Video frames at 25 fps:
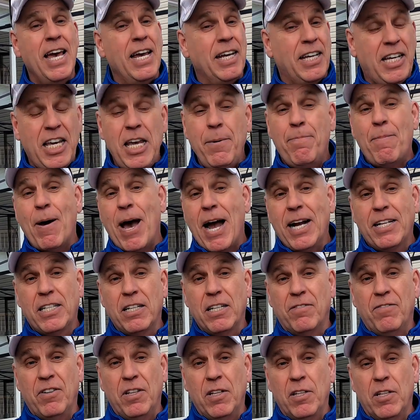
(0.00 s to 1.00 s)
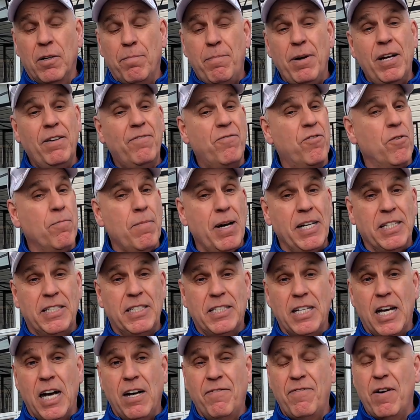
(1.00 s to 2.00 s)
Keep active a little bit for
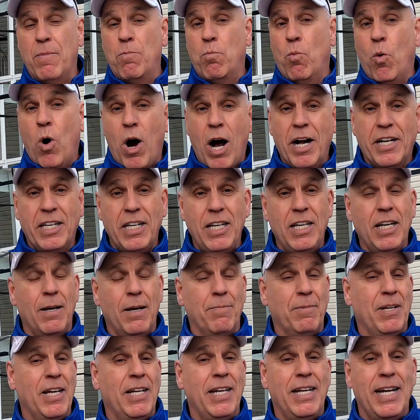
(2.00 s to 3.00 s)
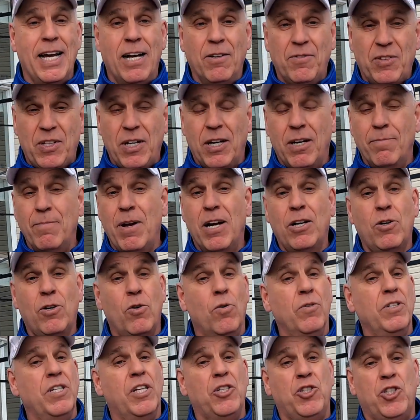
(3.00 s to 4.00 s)
myself. I'm walking, I'm getting out there. I'm not
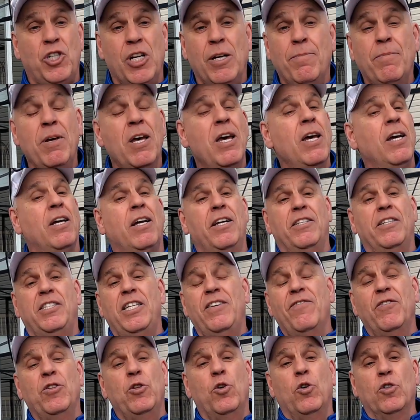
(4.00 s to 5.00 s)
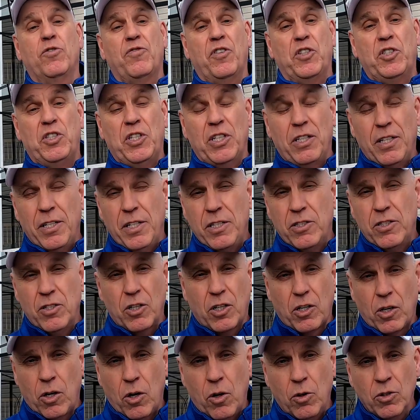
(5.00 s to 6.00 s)
going to the gym because even those facilities are
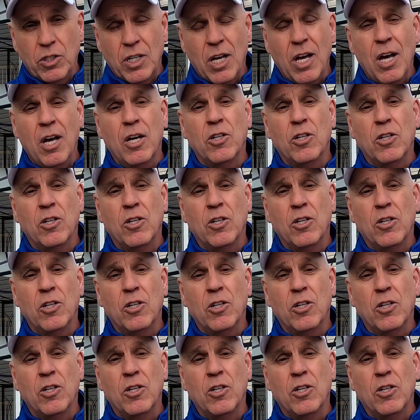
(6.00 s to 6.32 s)
closed.